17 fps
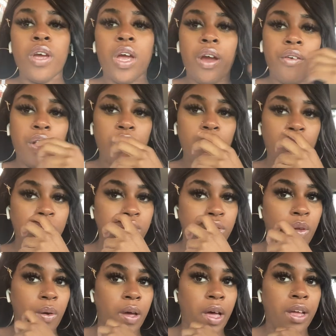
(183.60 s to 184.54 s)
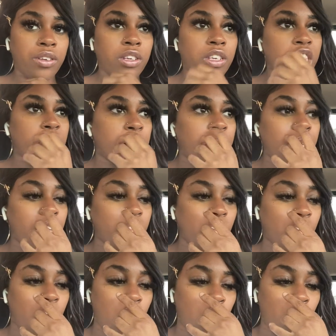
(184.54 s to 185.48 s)
All right, y'all. So I just
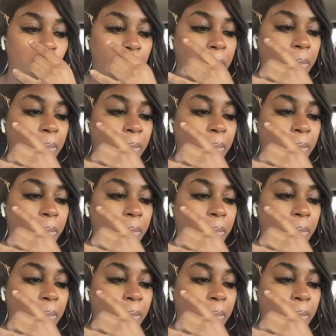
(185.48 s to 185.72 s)
picked up.